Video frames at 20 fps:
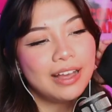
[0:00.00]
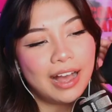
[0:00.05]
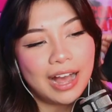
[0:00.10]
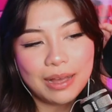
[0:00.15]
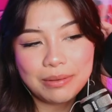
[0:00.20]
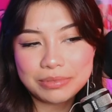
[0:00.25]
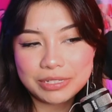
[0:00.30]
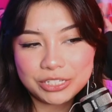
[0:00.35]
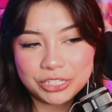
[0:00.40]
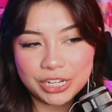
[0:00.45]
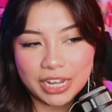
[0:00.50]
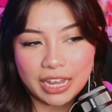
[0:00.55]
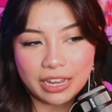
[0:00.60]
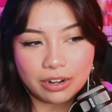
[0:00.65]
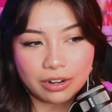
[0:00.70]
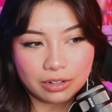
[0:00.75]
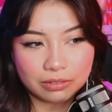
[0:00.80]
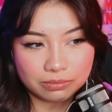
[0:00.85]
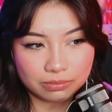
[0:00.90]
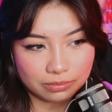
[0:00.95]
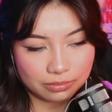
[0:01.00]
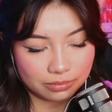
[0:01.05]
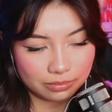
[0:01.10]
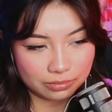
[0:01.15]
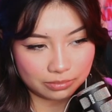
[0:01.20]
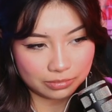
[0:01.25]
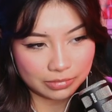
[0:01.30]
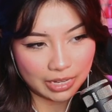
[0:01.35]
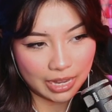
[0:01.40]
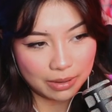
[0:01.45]
I'm such a hater.
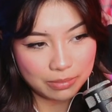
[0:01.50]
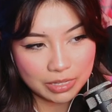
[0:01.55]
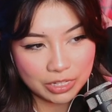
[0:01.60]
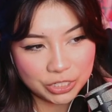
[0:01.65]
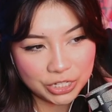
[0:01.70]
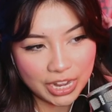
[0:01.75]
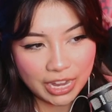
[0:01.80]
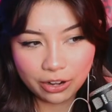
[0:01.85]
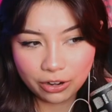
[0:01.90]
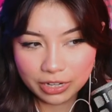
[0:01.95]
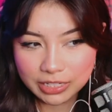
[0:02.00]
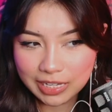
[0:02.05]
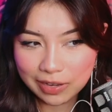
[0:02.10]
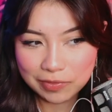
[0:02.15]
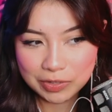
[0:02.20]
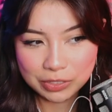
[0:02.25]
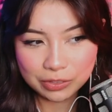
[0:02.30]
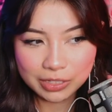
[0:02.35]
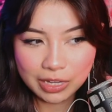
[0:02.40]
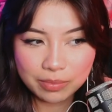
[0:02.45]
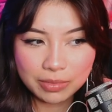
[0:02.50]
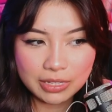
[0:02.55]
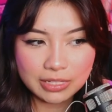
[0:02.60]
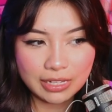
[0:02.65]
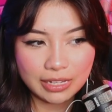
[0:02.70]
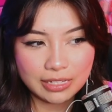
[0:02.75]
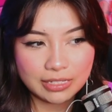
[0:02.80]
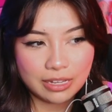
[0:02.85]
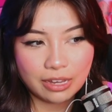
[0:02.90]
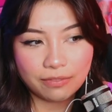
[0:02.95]
I'm such a hater because every single time they
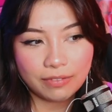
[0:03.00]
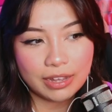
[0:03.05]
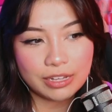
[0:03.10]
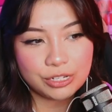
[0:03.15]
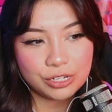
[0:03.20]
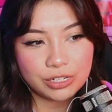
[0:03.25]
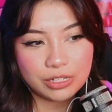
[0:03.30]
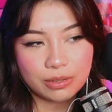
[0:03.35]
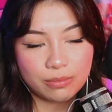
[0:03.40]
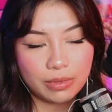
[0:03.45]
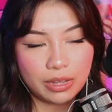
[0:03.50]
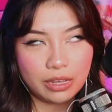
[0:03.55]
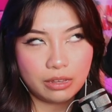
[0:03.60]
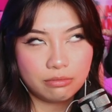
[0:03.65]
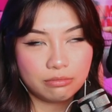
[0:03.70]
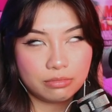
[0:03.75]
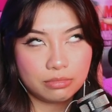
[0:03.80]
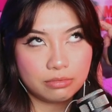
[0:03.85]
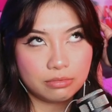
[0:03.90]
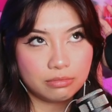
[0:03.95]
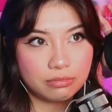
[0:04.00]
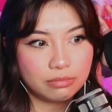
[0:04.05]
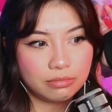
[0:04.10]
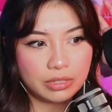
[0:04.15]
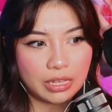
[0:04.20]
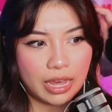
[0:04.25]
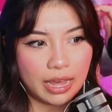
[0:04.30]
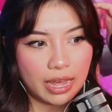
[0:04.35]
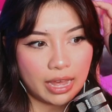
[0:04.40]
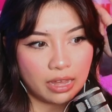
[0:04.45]
say stuff, I just am like,
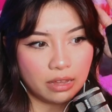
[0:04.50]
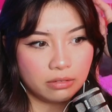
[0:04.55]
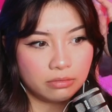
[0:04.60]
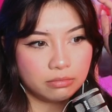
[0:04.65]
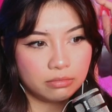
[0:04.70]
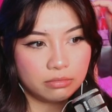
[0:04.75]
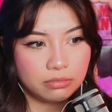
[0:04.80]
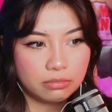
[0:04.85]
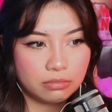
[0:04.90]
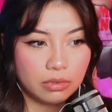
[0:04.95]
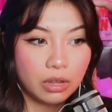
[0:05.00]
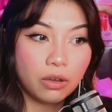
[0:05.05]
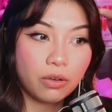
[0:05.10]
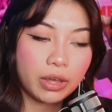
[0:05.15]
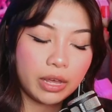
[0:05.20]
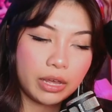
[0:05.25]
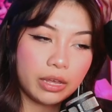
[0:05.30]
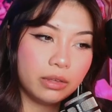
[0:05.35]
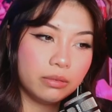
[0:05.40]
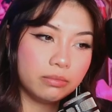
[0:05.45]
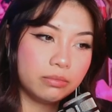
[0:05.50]
yeah, okay.